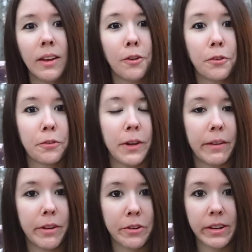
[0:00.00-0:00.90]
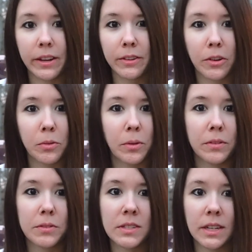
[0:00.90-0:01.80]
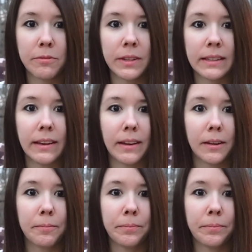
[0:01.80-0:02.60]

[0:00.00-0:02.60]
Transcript: over $500 worth of stuff in like